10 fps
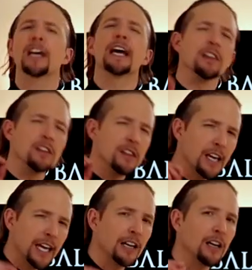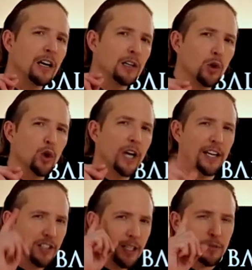and then look
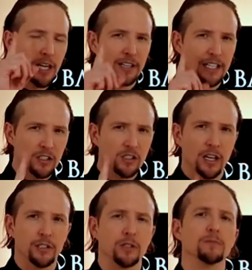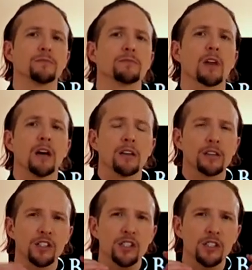at deep down inside you, the
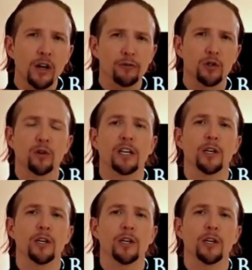self-talk that you